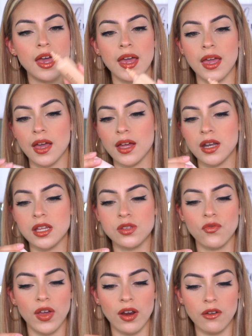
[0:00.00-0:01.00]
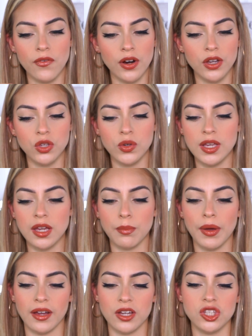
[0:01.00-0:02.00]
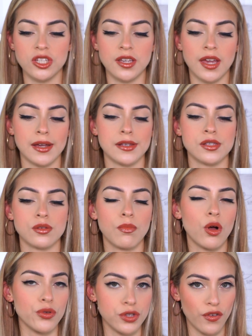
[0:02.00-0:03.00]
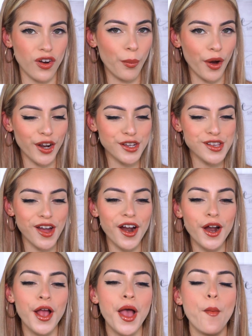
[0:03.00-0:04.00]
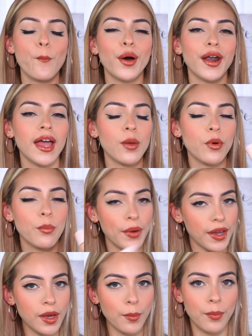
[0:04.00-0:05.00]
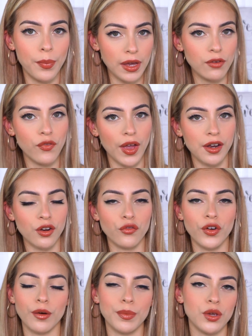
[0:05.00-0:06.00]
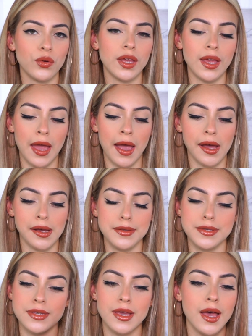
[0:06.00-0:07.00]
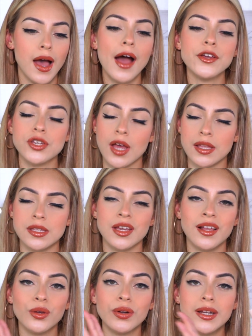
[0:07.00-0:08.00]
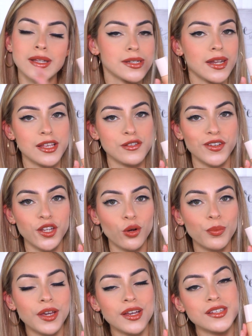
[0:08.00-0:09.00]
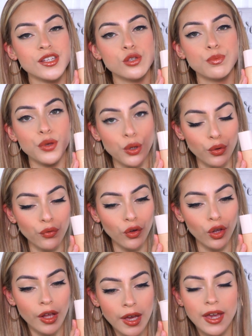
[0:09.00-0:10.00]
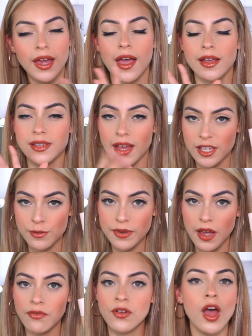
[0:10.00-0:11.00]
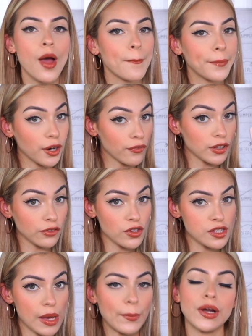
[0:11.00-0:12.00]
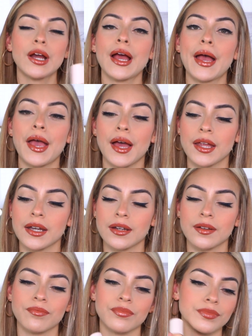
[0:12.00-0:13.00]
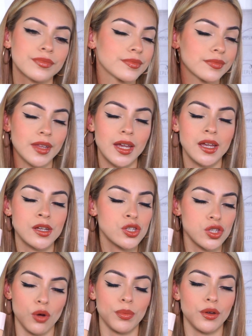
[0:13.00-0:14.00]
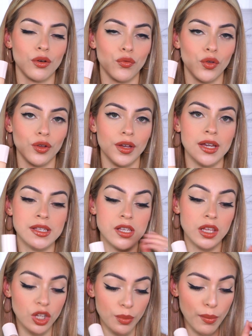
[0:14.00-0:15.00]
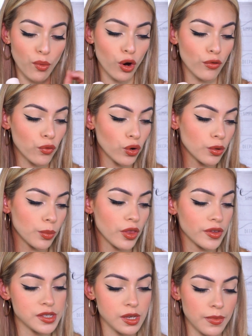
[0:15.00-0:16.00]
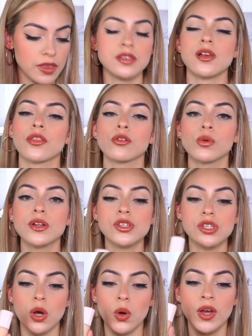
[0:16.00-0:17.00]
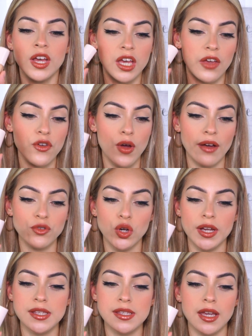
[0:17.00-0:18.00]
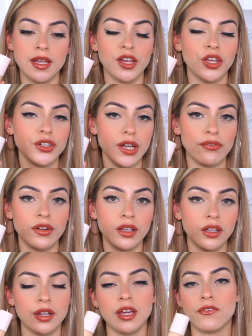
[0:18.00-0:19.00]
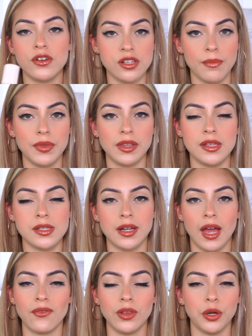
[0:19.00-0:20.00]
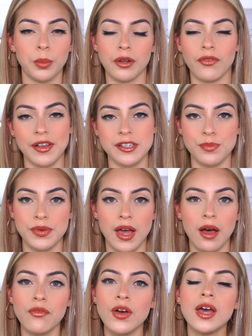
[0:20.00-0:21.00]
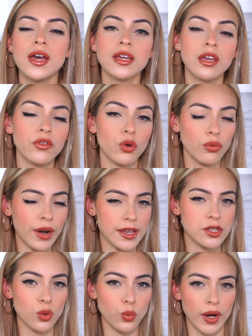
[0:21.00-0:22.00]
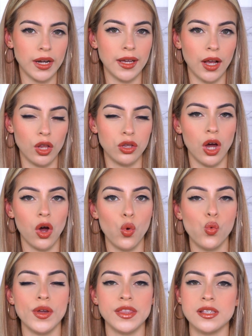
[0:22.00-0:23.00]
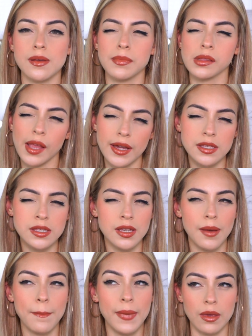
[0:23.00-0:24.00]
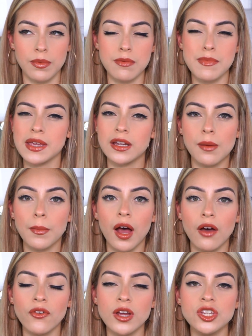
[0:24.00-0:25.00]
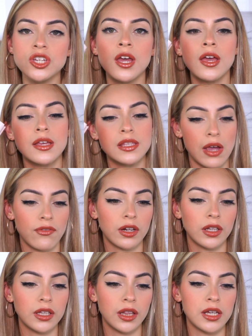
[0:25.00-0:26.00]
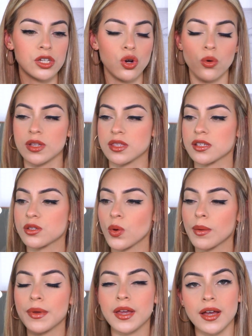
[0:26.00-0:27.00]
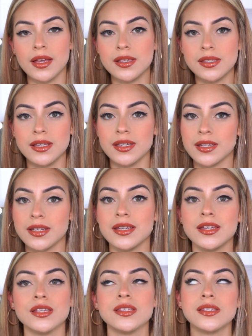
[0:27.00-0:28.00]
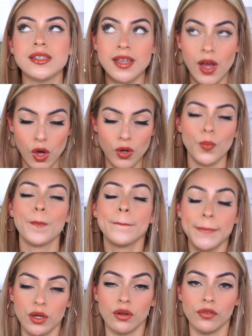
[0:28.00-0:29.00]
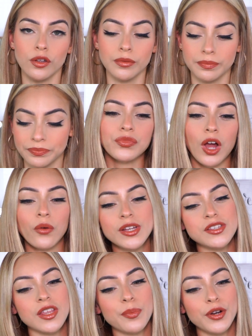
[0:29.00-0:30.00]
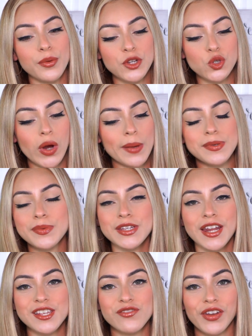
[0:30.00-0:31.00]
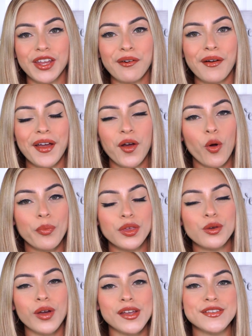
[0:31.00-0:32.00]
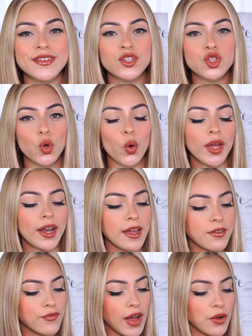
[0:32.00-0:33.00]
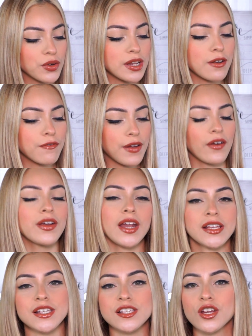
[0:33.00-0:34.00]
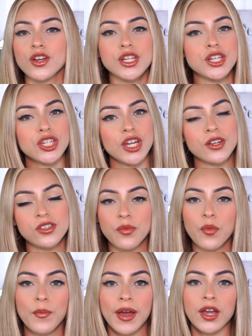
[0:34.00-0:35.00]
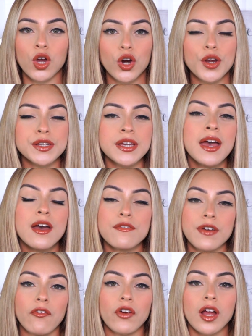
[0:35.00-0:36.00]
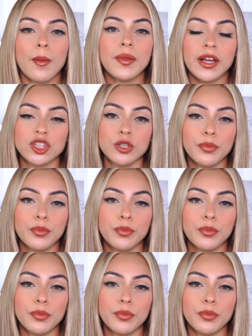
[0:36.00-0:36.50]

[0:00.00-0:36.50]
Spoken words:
And it's very, very unique in packaging, as most of her products are. But I am a big, big fan of Rare Beauty, and I just had to include it in today's video because it's beautiful. It has a SPF perfect for summer, and it's so beautiful. It's a little bit more affordable than some of these other ones, so if you have dry skin and you're definitely looking for something that's going to have a little bit of SPF, give you a nice radiant glow with some light to maybe medium coverage, definitely lean toward this one because it is beautiful. Alright, so that pretty much wraps up today's video. I hope that you guys enjoyed. I found it very necessary to share some of my current favorite complexion